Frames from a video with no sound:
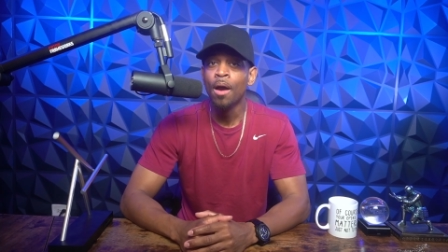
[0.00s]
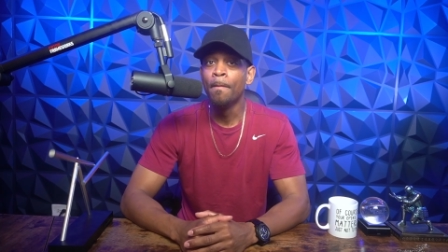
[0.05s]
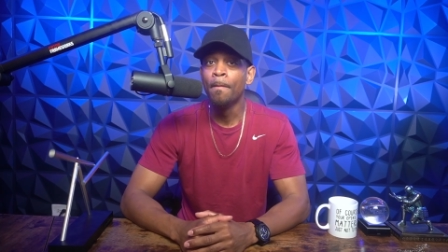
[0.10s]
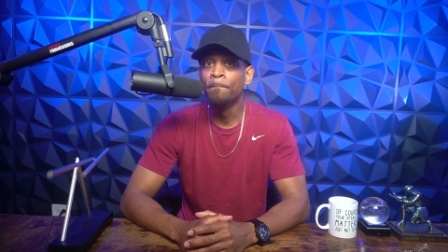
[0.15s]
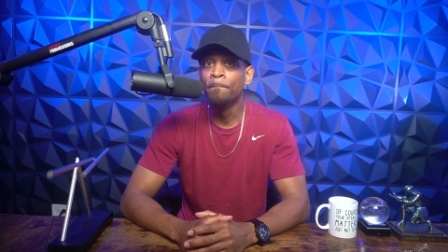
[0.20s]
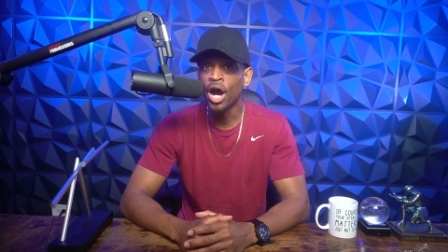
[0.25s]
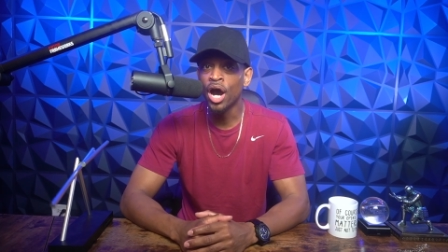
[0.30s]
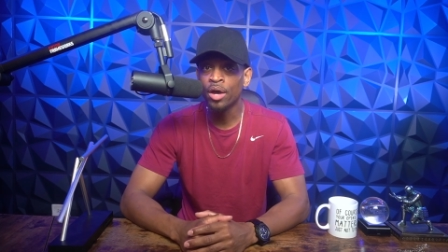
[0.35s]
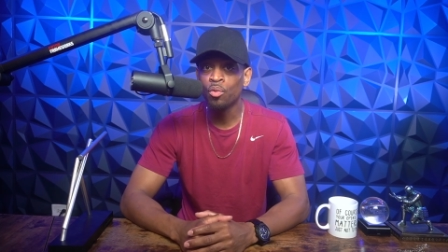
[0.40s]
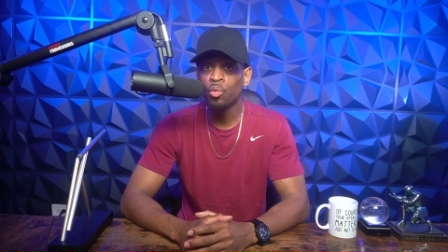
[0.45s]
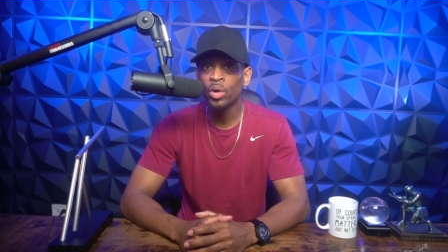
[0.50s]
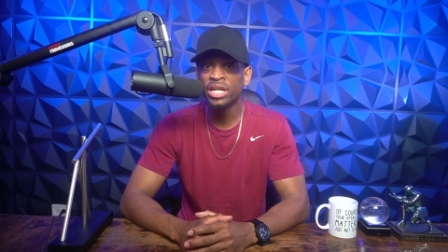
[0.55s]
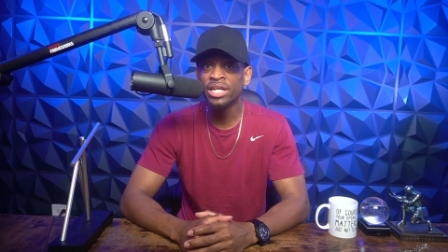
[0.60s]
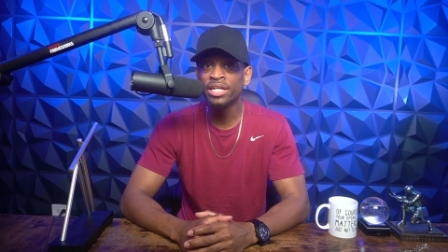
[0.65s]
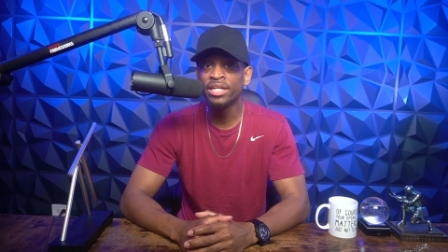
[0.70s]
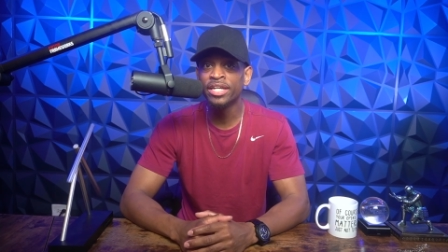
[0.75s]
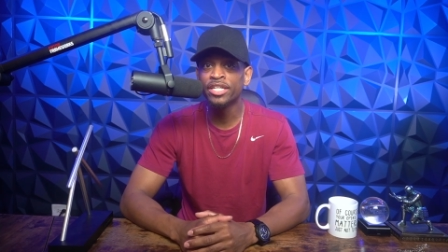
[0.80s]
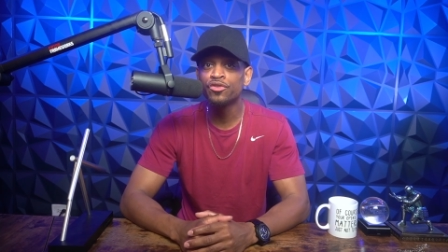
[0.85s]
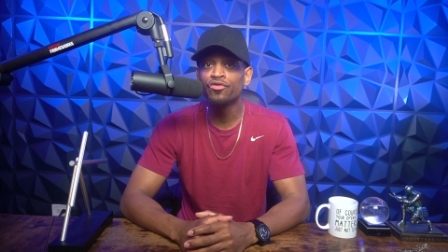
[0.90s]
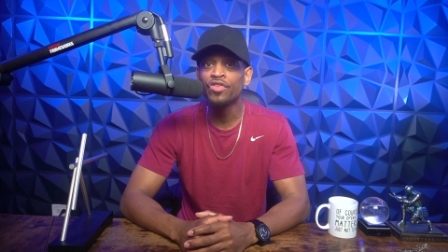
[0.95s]
But Willie
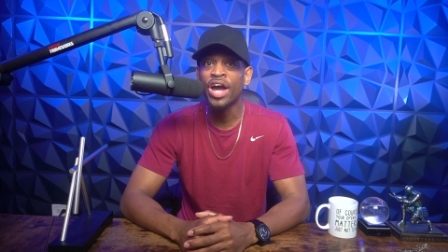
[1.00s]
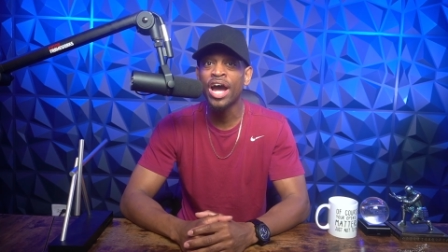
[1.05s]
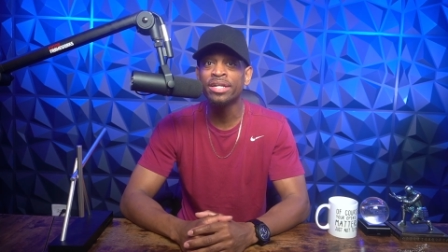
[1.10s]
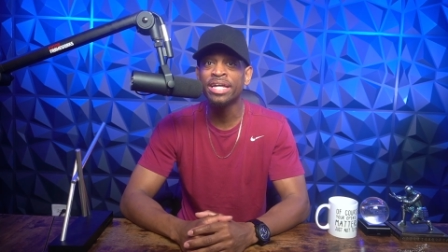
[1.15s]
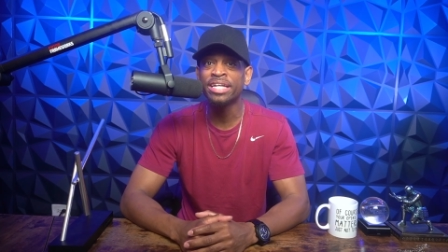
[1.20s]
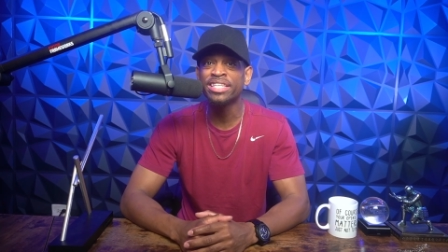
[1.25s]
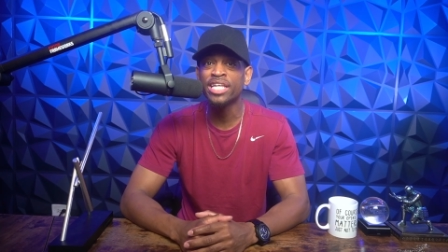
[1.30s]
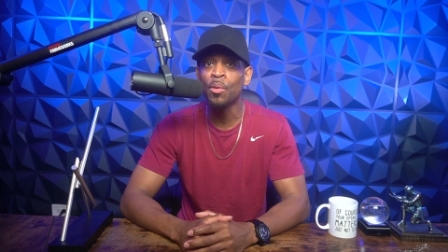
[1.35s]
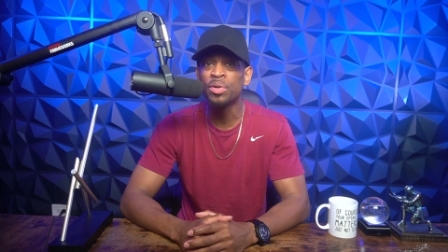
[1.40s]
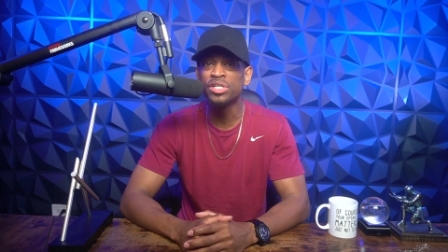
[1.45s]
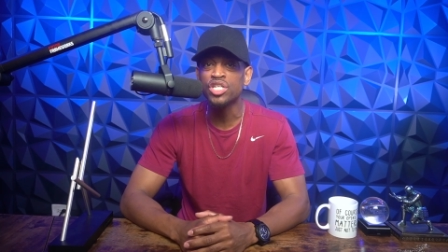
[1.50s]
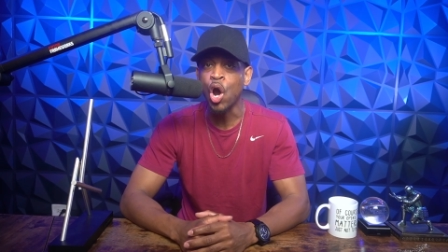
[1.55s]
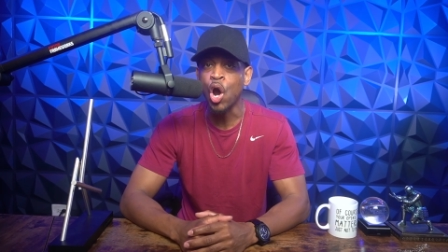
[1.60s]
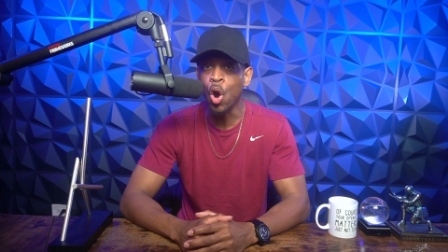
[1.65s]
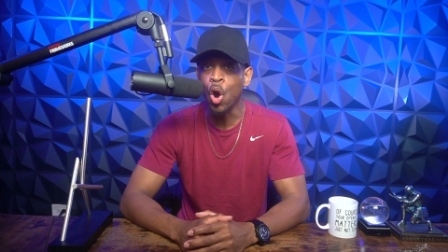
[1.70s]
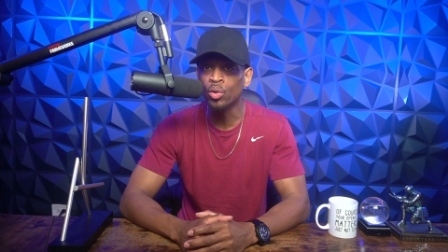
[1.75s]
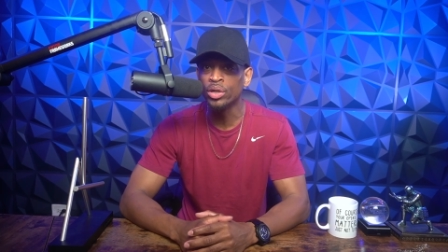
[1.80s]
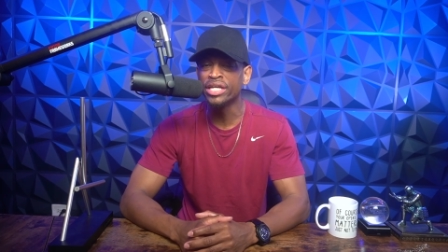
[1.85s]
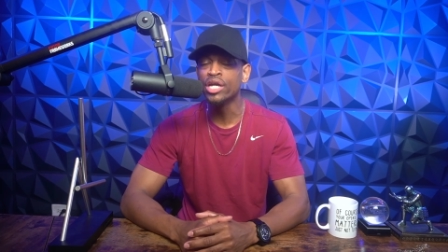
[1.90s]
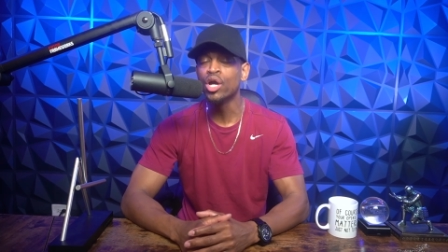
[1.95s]
Lynch found that there was
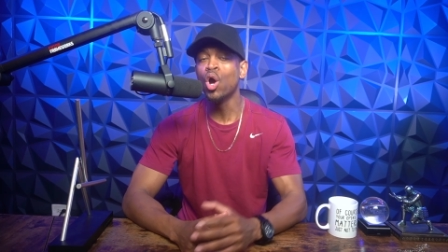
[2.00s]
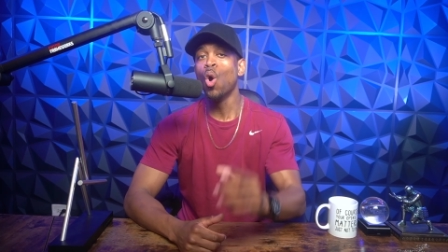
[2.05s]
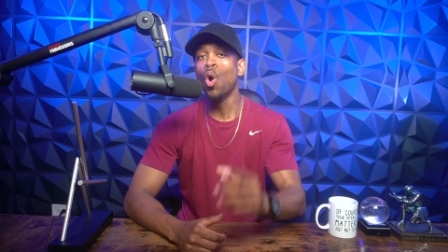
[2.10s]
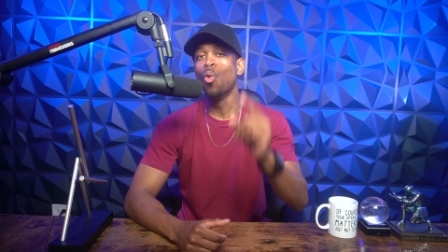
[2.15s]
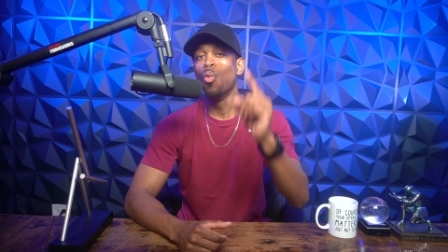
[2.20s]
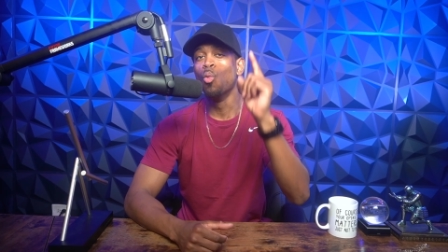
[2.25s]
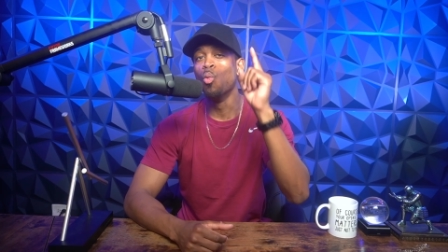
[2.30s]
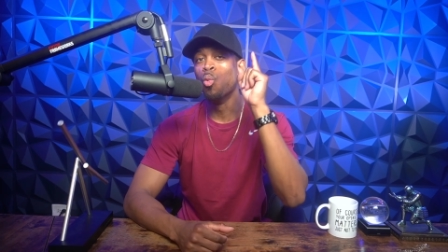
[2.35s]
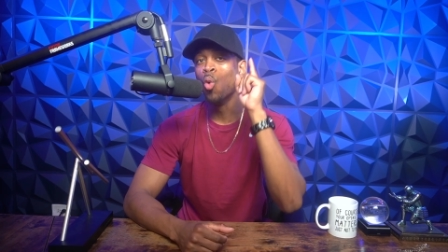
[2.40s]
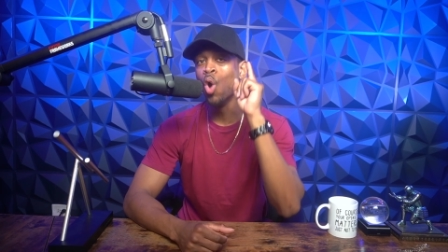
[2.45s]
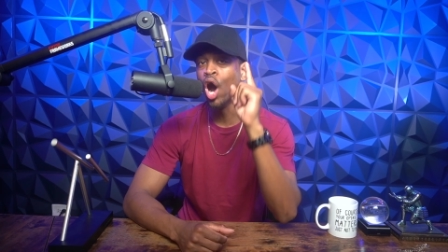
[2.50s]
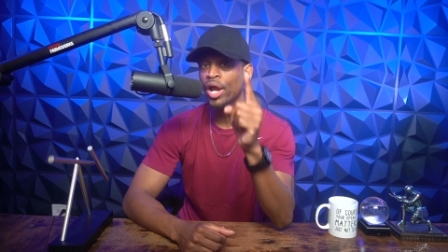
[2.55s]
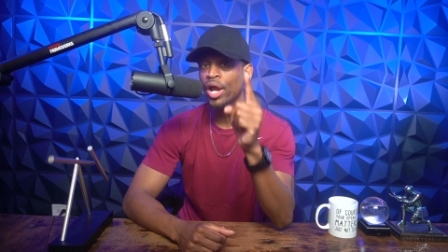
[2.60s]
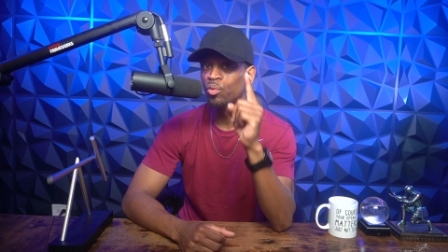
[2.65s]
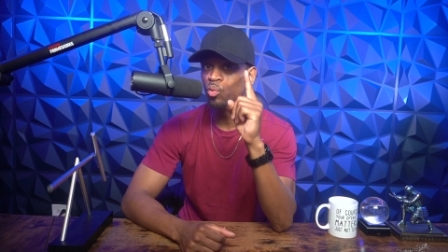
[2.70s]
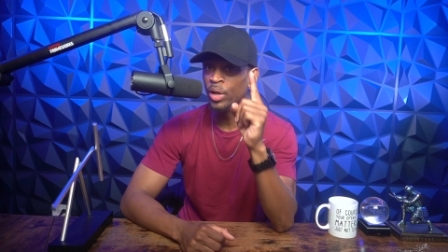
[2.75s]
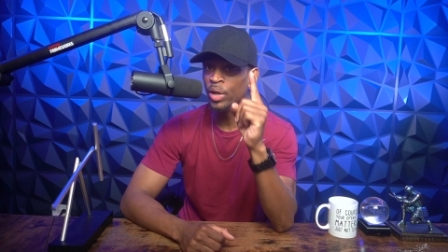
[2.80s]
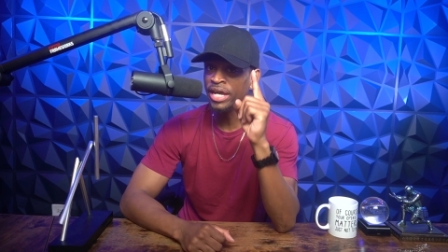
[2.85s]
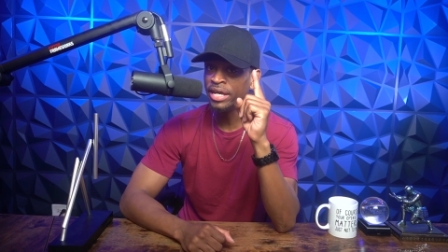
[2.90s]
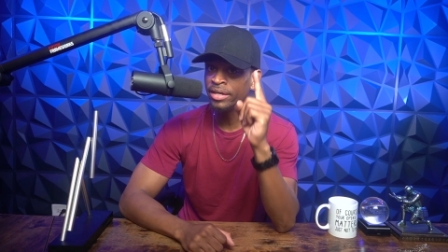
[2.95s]
only one
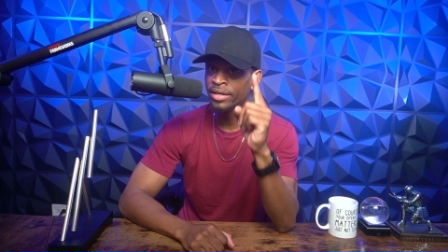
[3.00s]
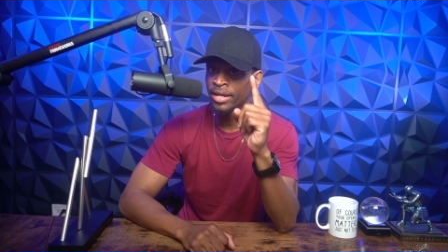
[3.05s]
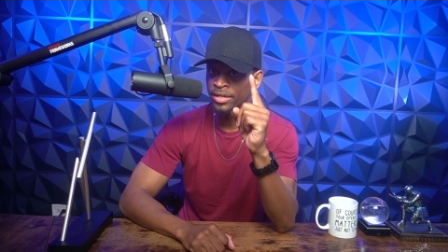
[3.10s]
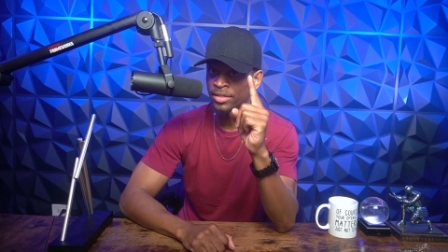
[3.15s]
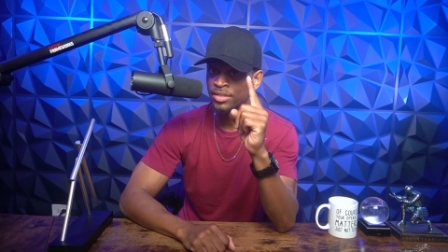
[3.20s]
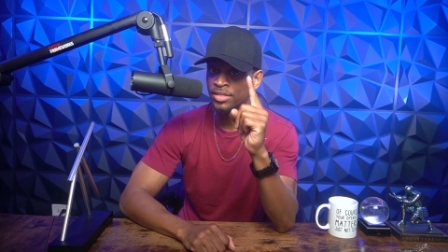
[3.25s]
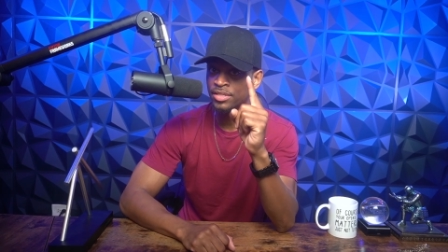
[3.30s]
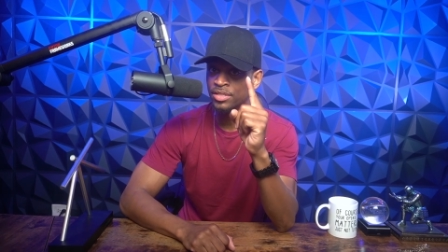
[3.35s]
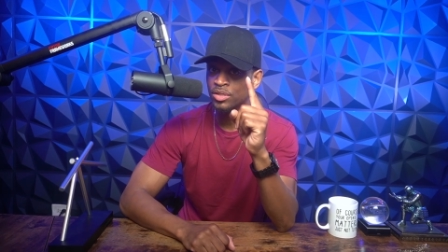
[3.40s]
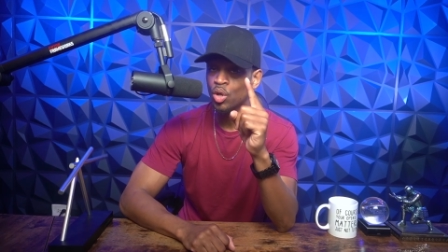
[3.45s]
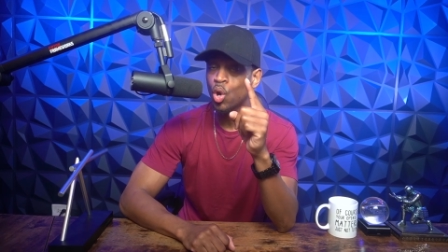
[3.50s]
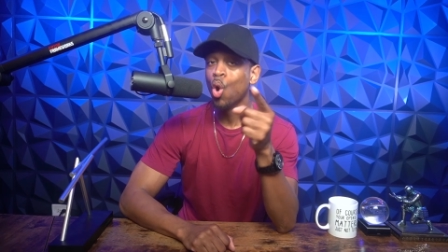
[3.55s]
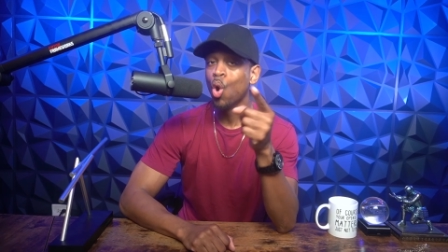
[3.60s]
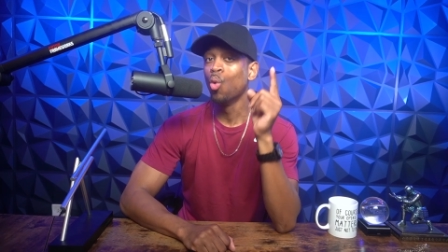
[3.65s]
weakness,